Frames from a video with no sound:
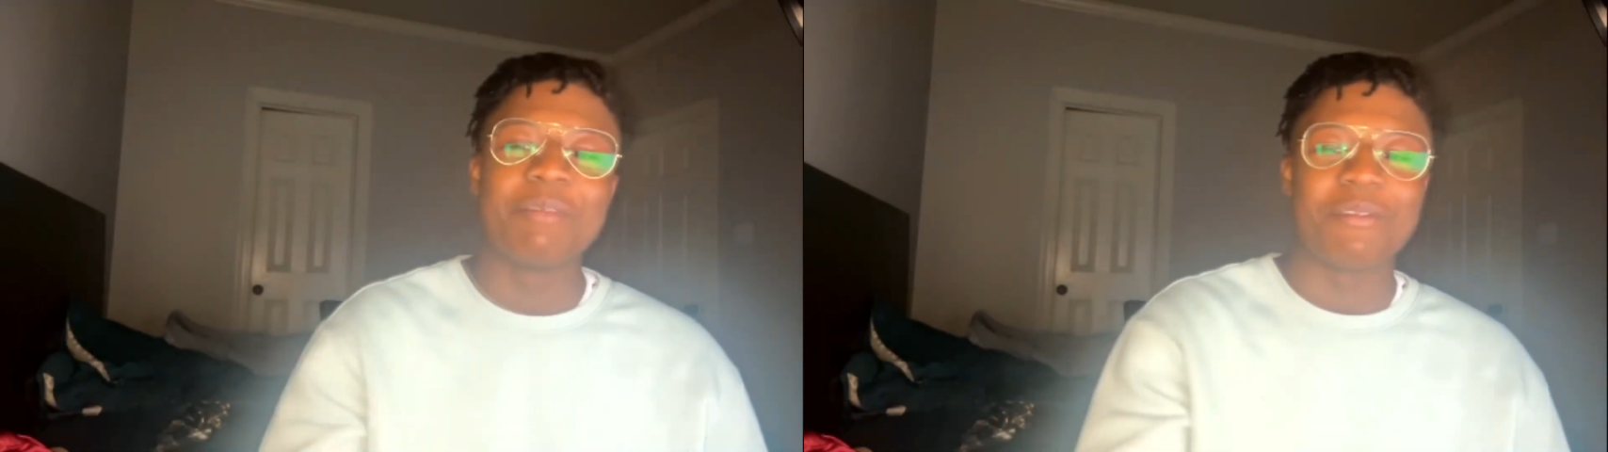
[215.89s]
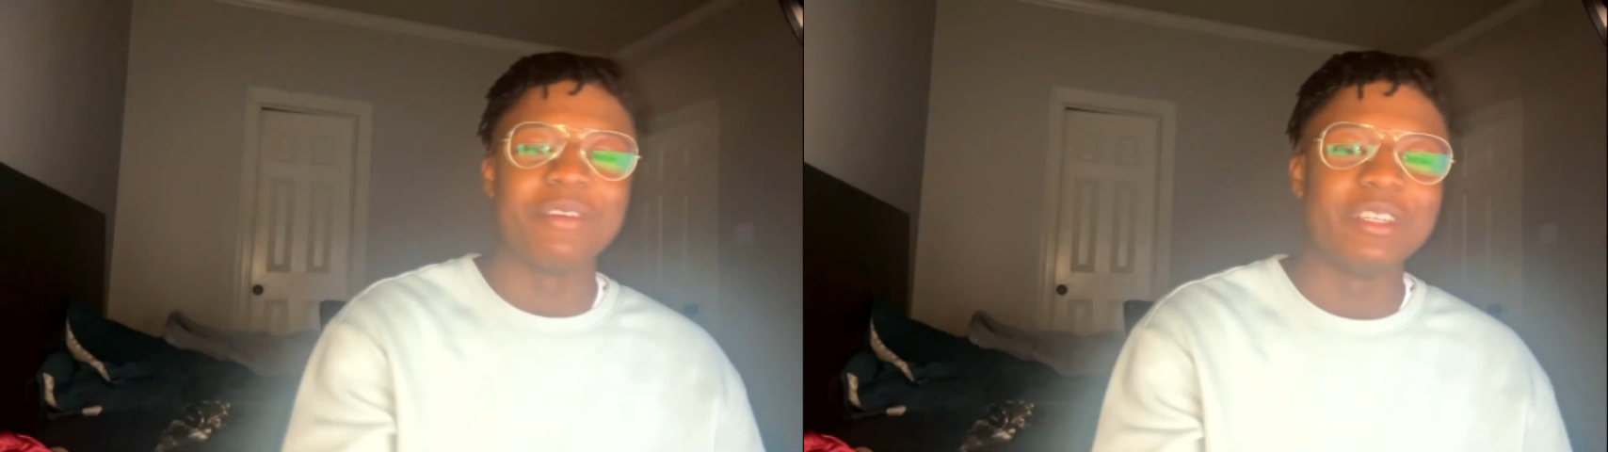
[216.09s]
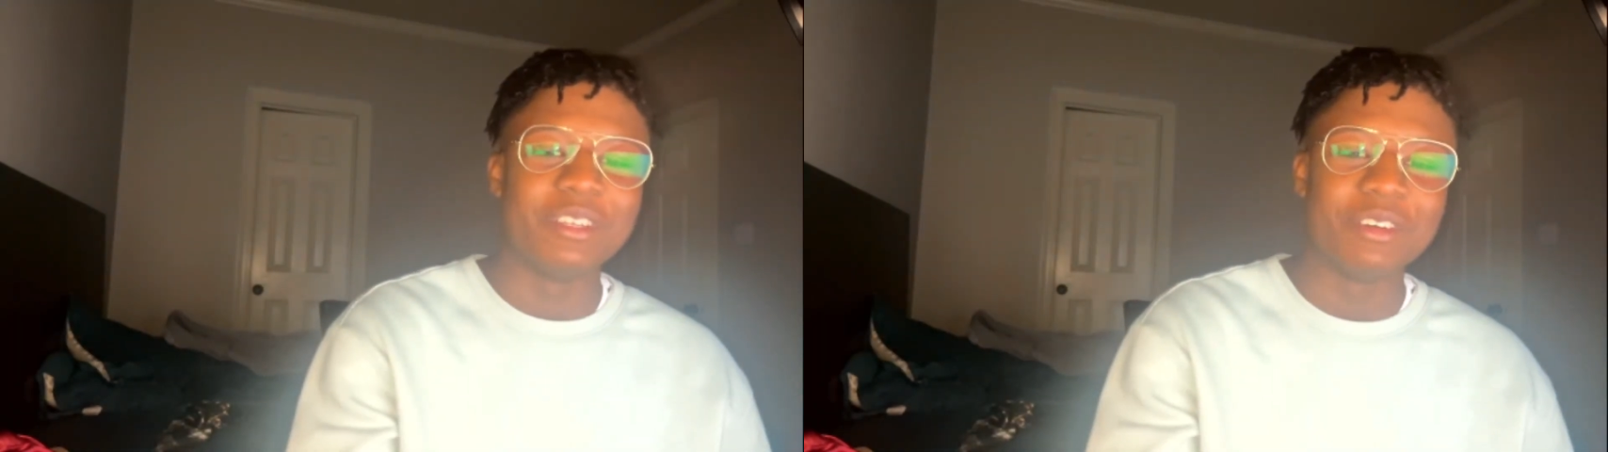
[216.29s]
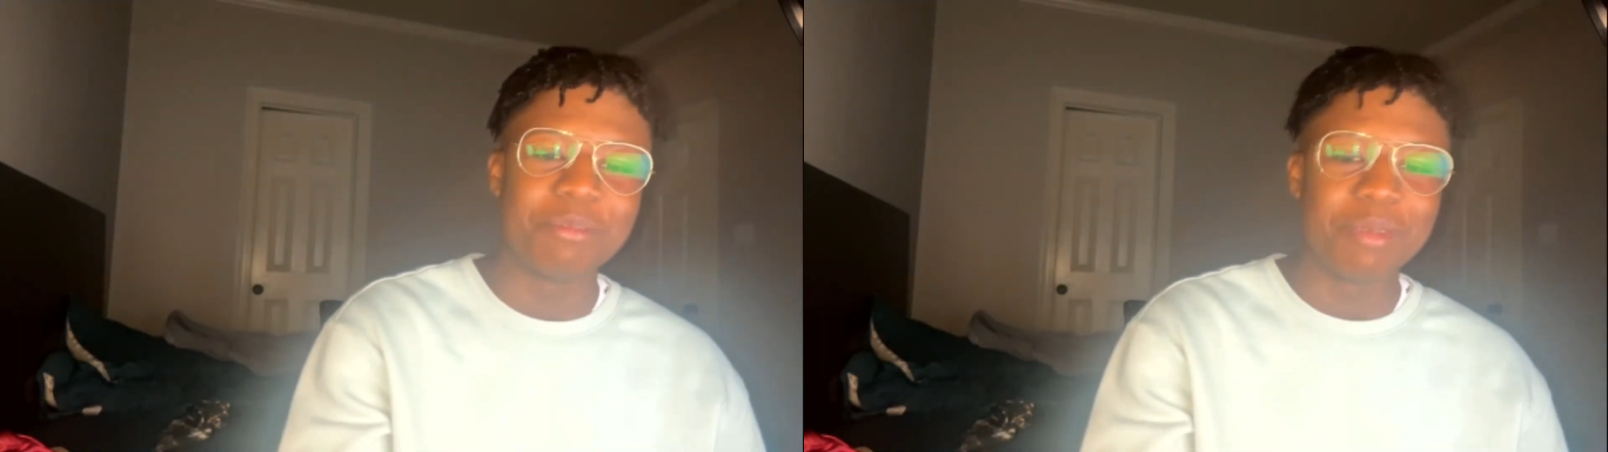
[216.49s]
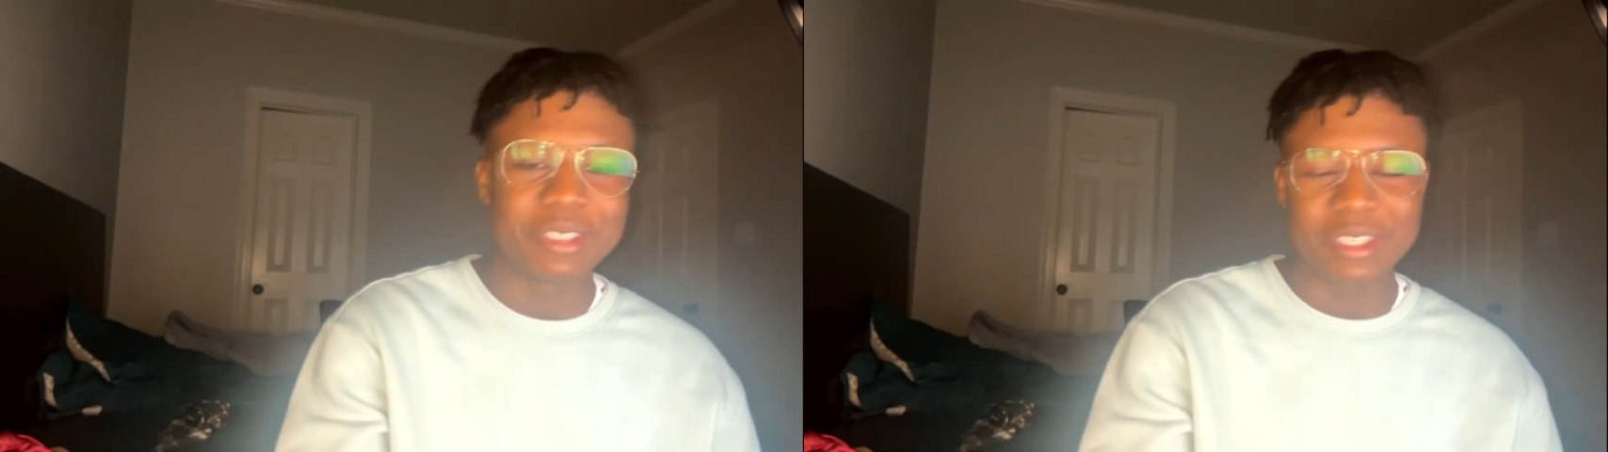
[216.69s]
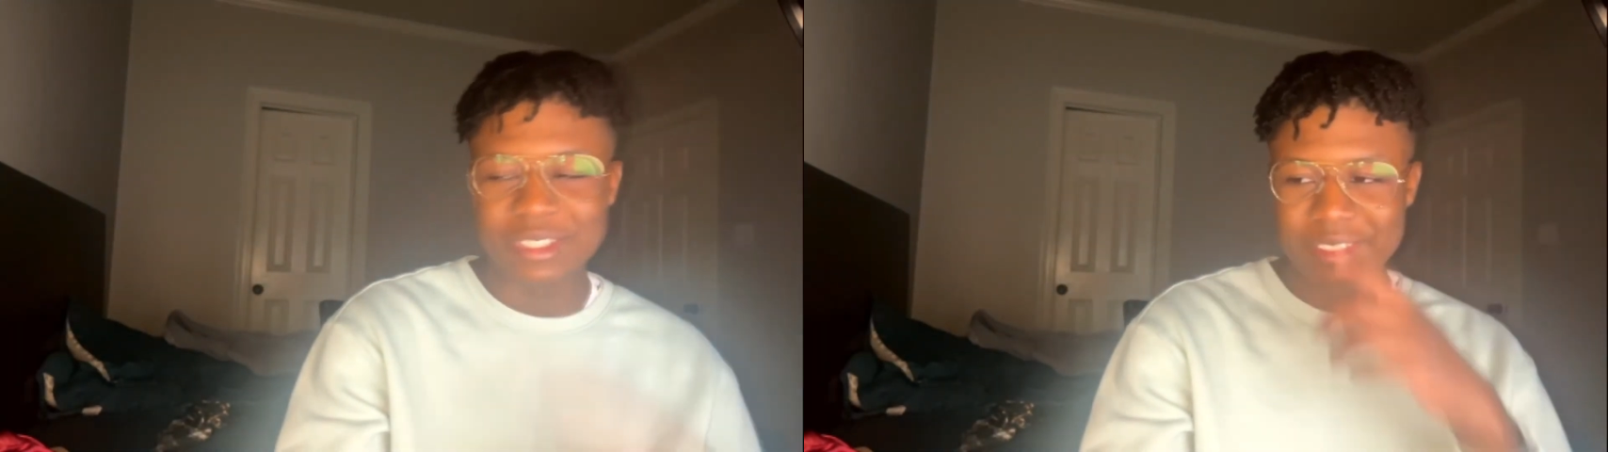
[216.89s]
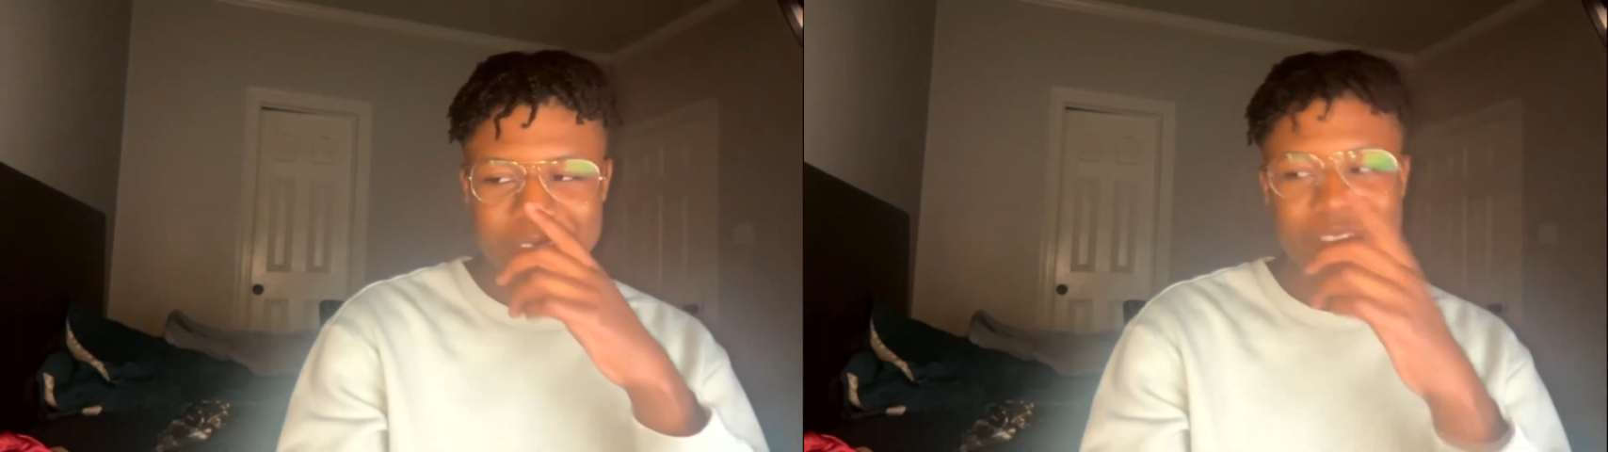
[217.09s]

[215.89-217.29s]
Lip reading: got my friend to do it. Appreciate her.